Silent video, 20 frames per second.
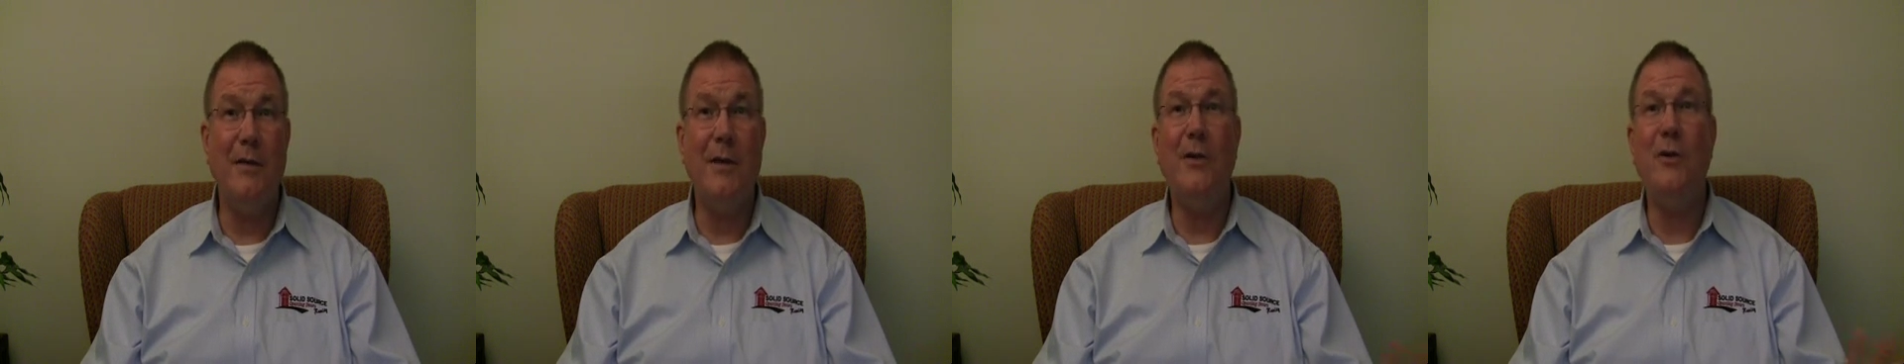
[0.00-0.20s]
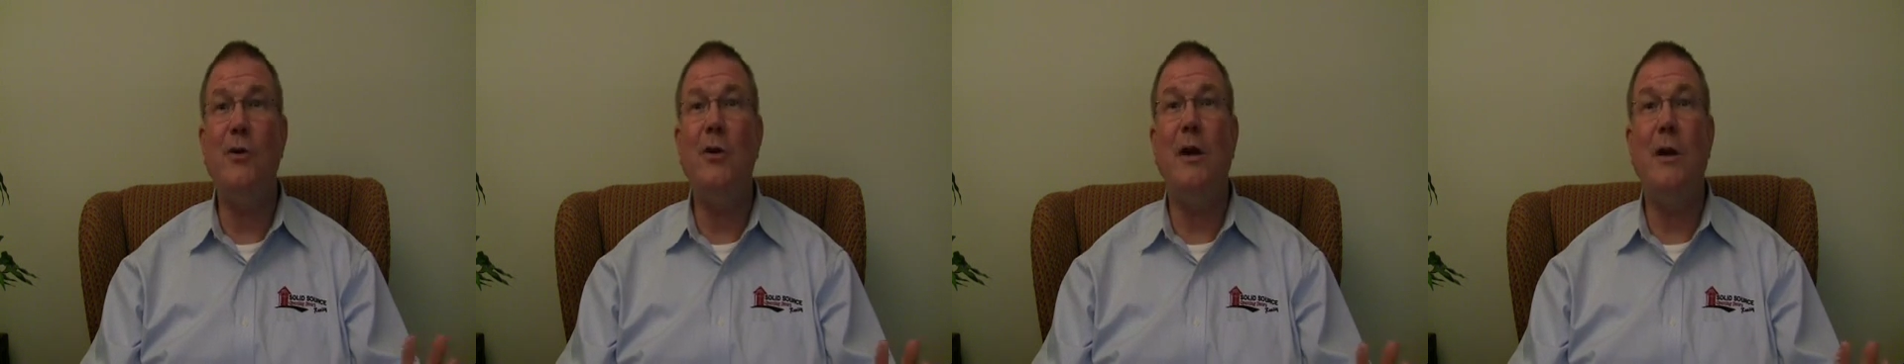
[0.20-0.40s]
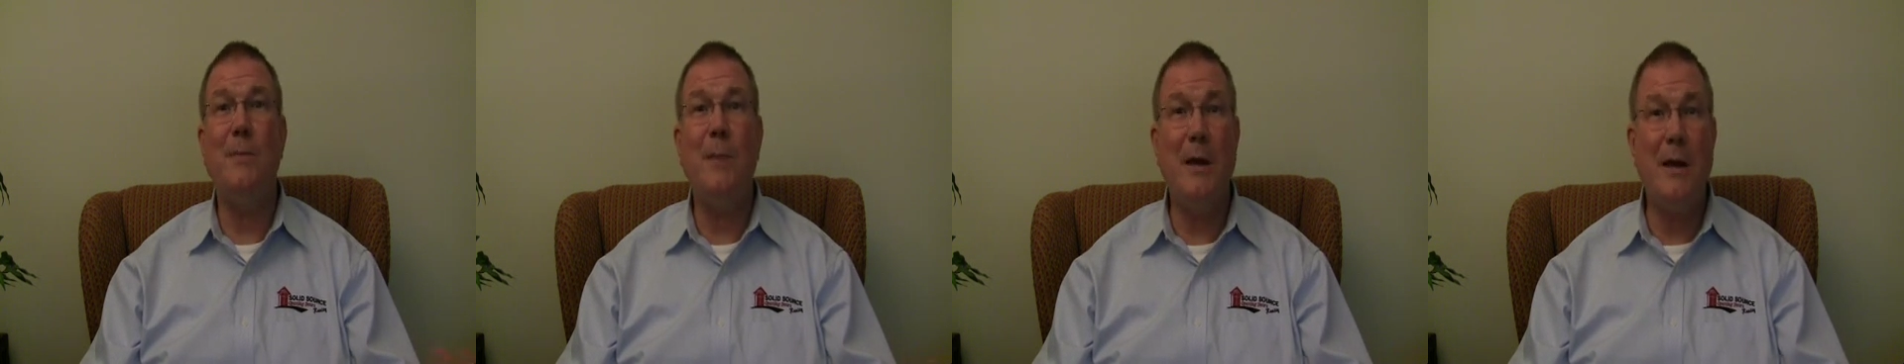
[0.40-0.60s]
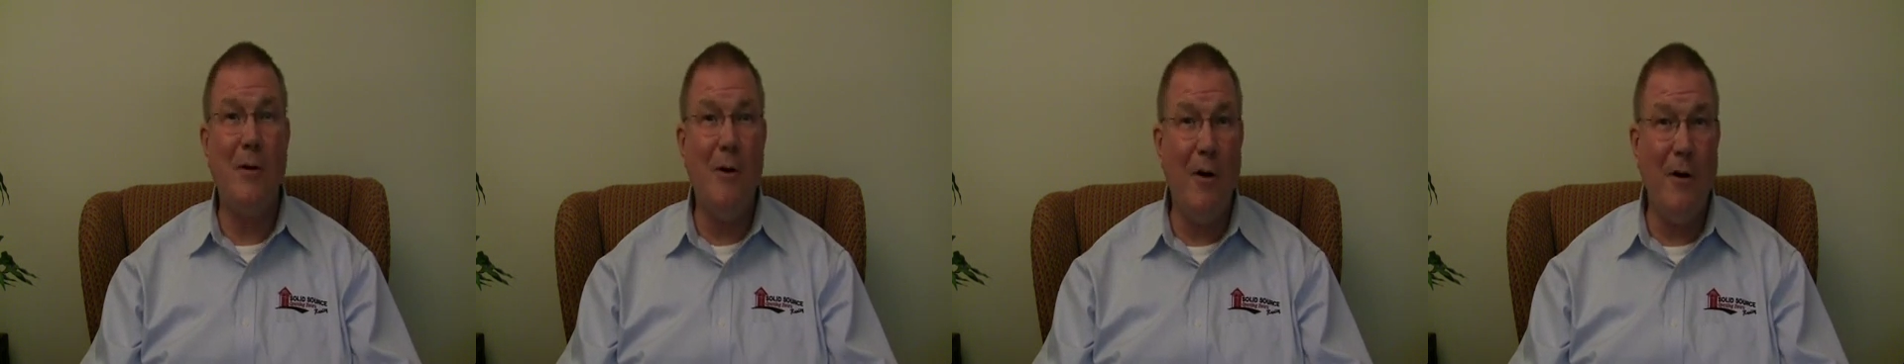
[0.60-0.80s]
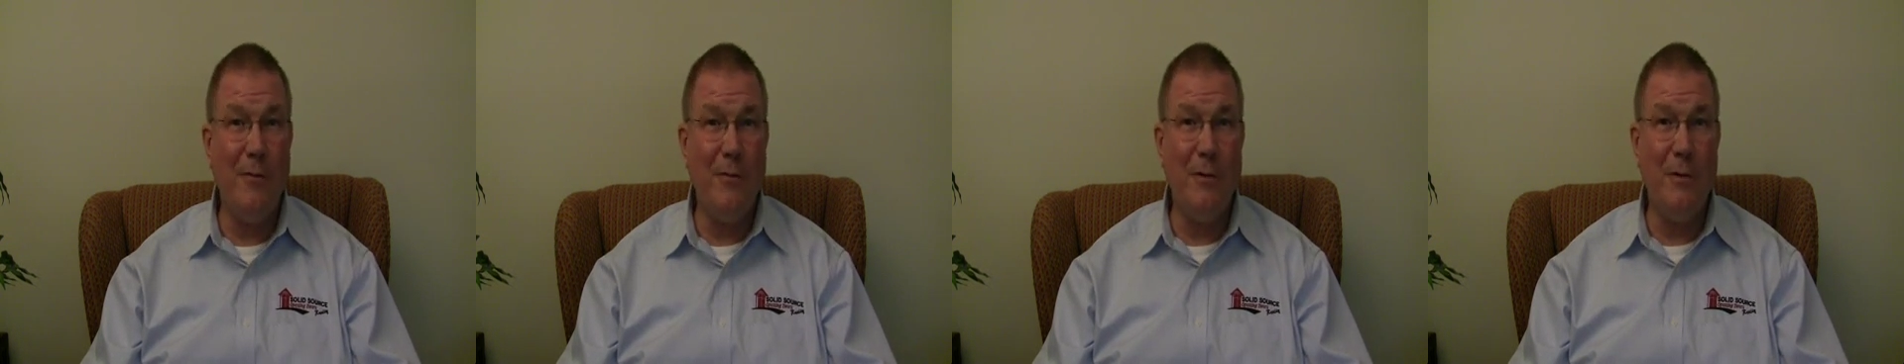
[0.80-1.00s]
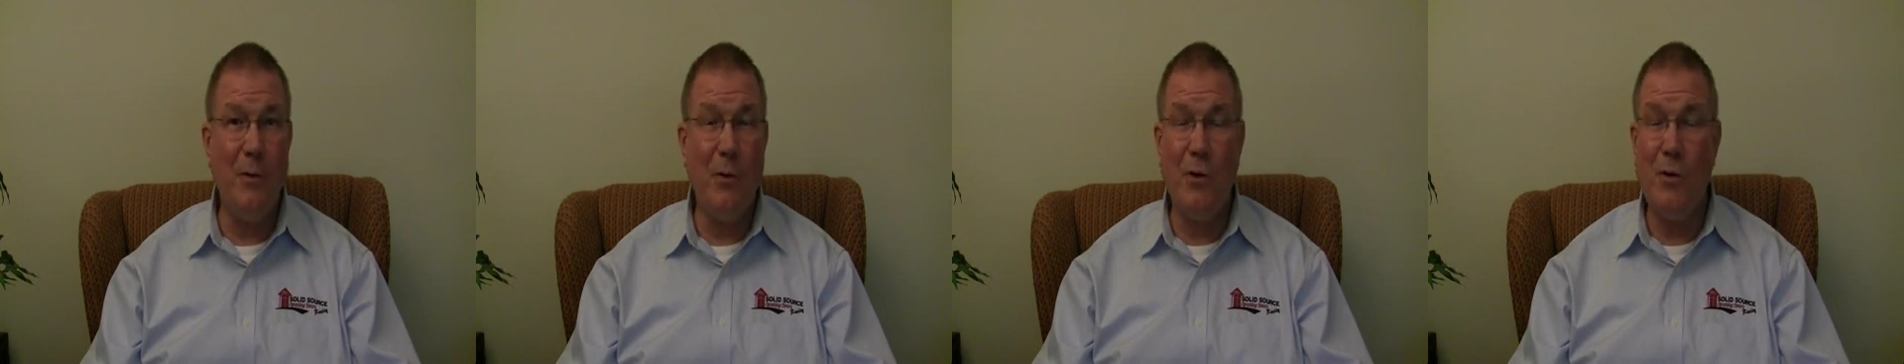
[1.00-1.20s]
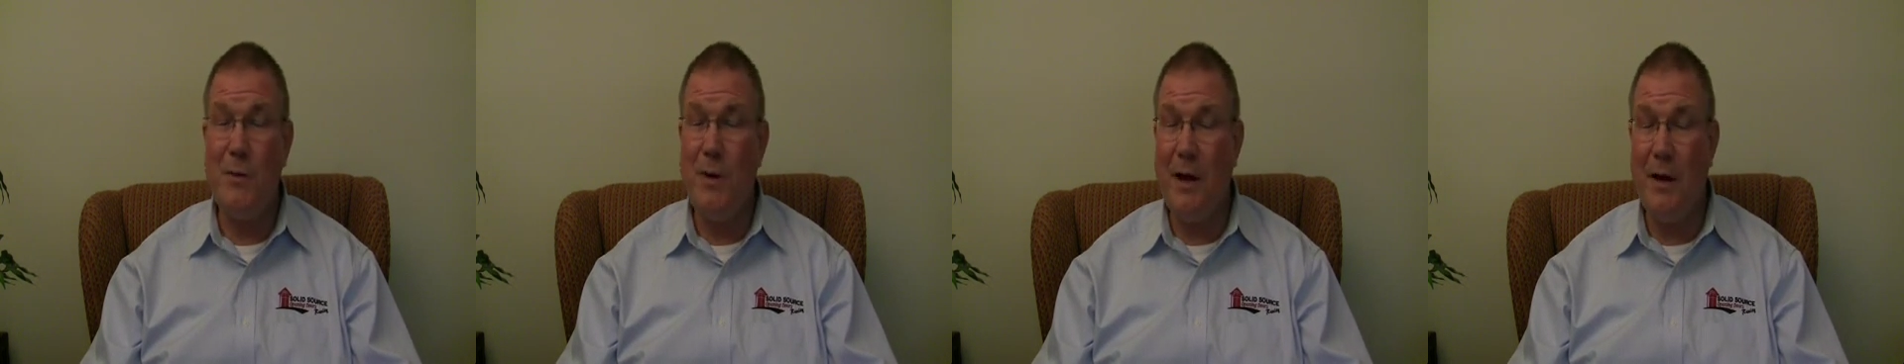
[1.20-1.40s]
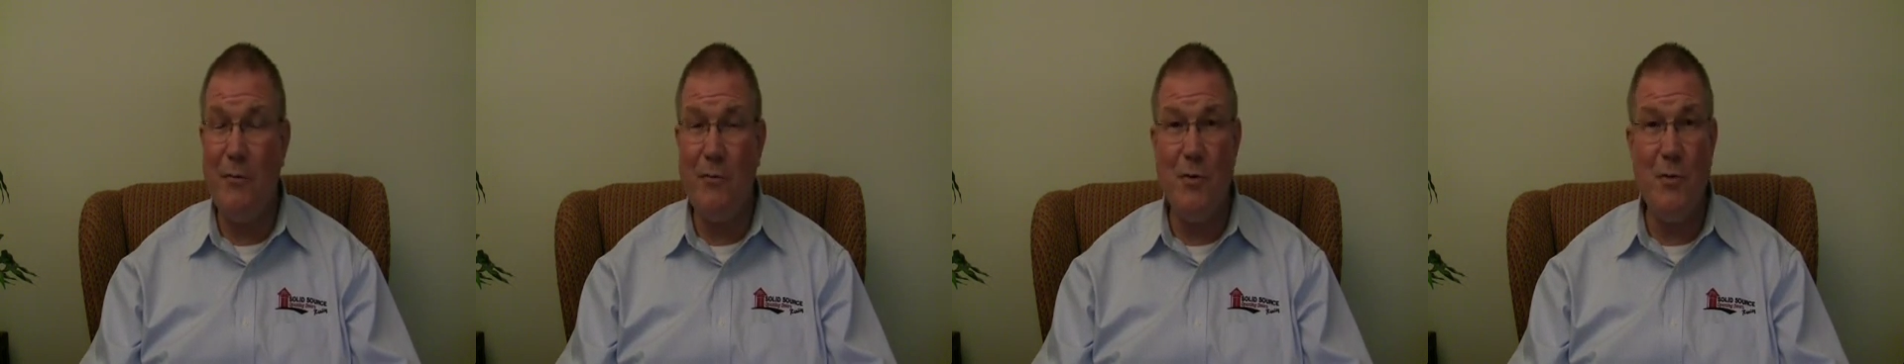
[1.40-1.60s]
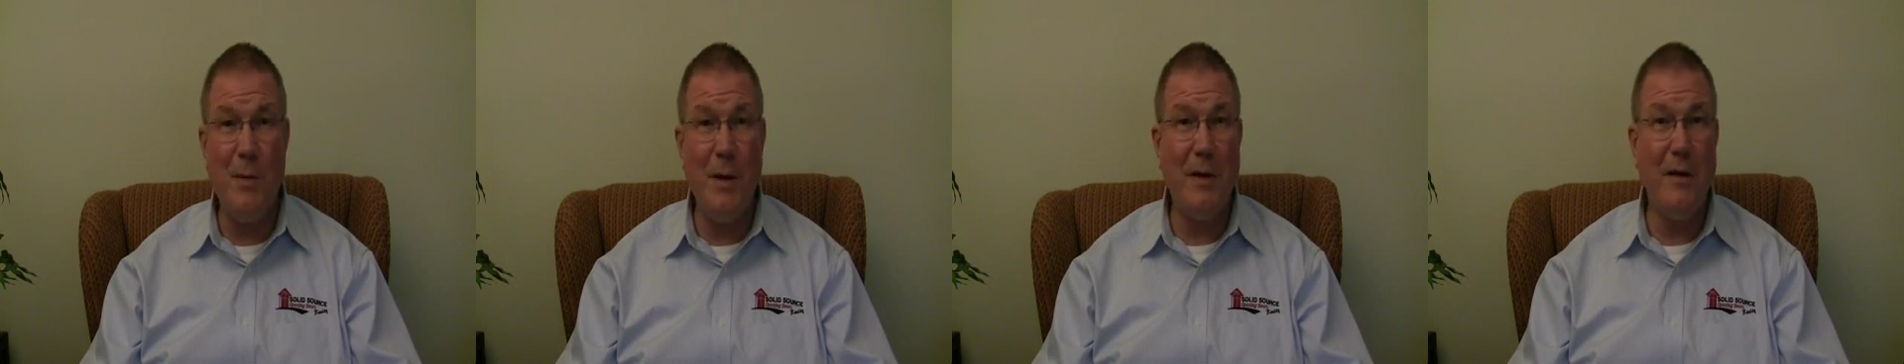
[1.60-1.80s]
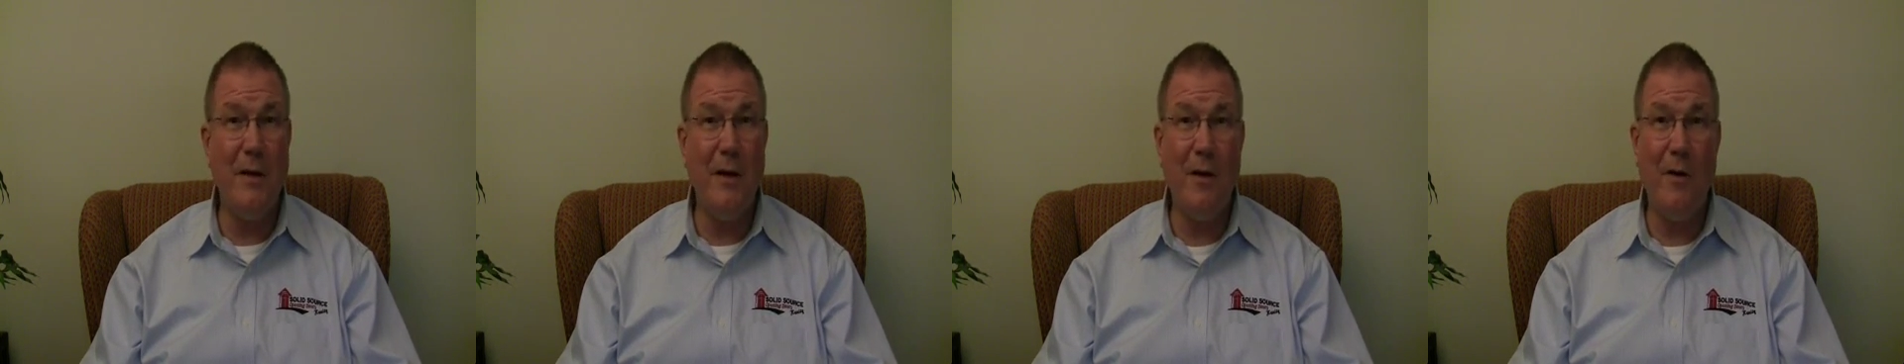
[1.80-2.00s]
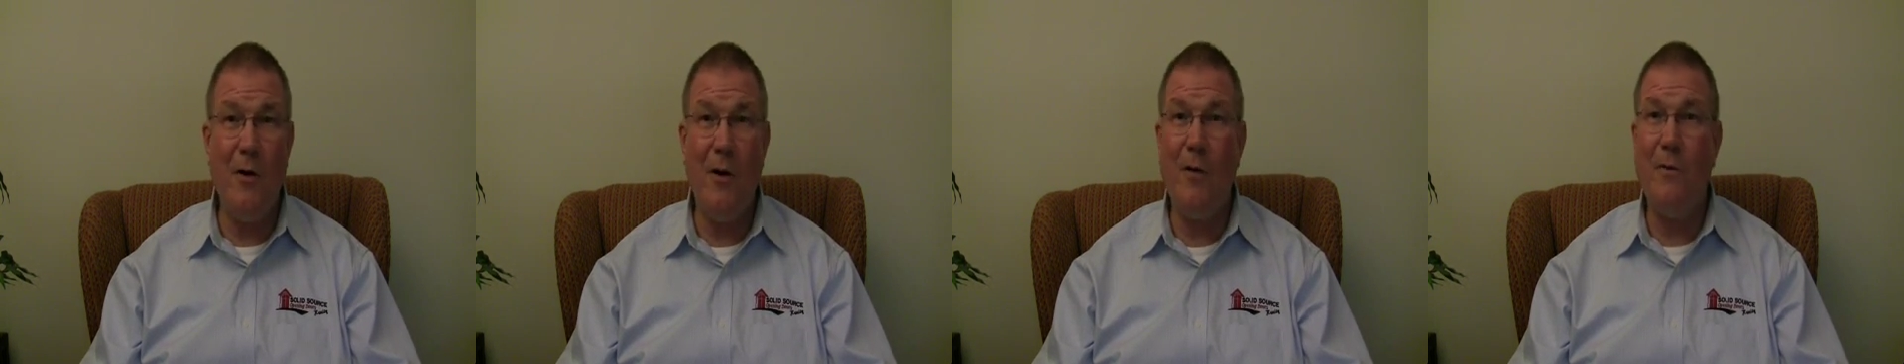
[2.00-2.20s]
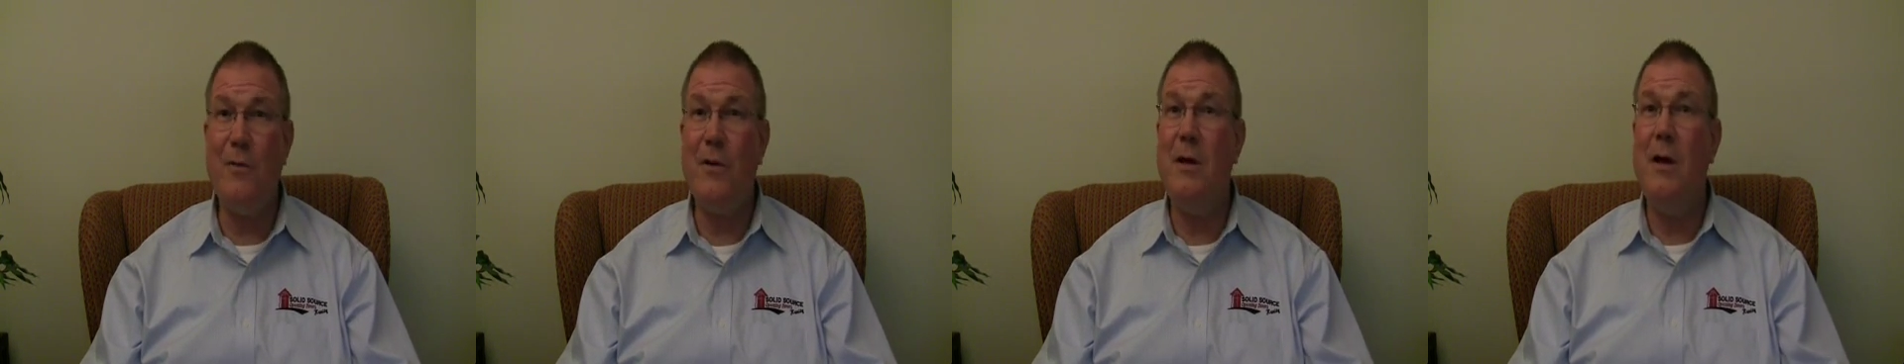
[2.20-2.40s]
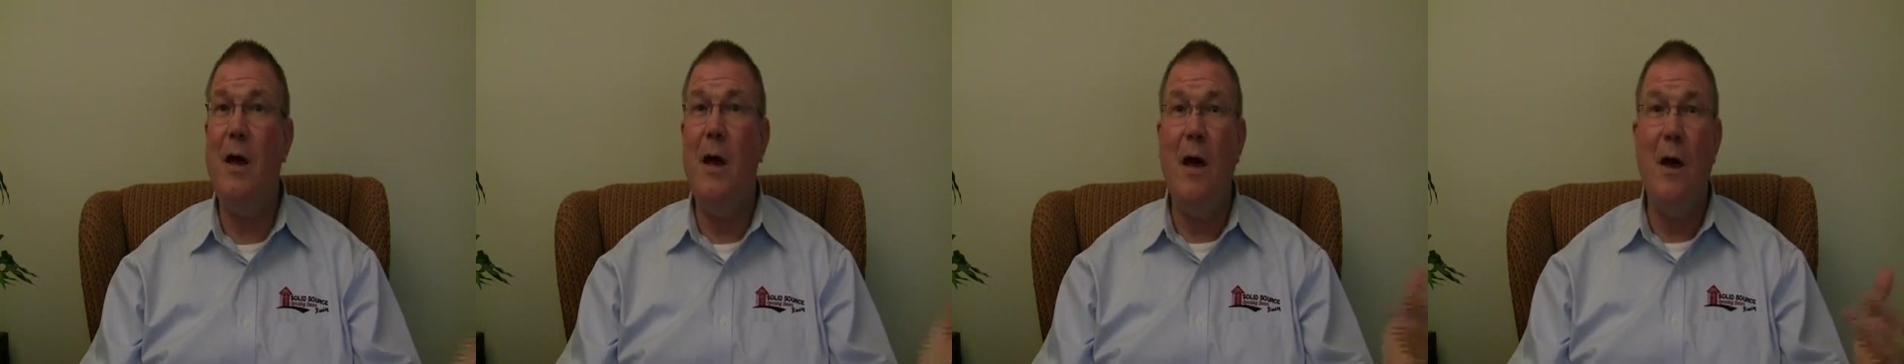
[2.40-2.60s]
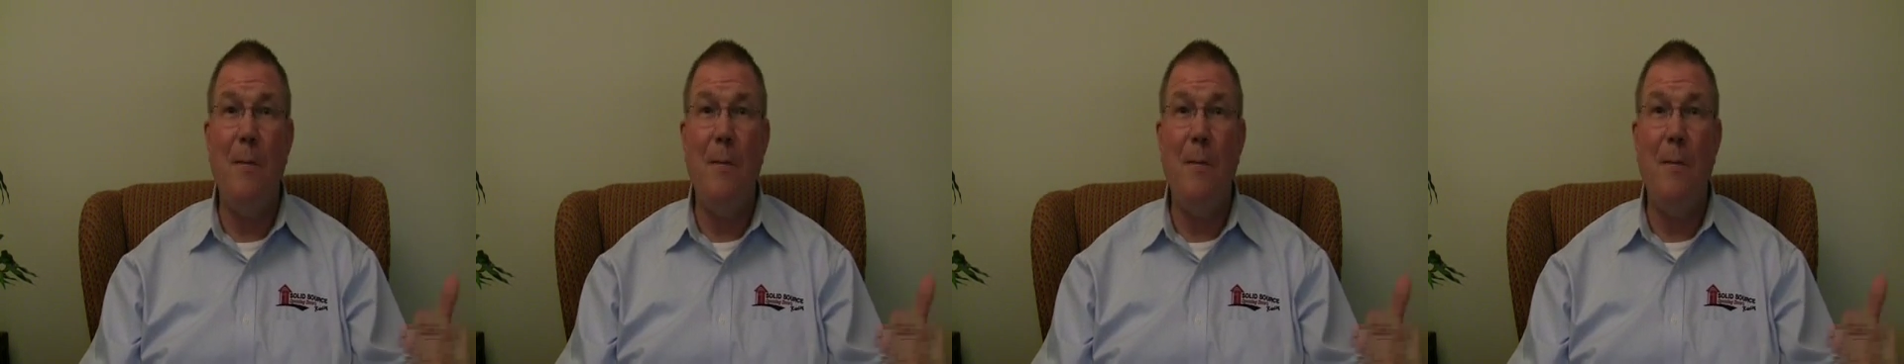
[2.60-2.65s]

I know you got to make coffee in the morning, but after you make that coffee,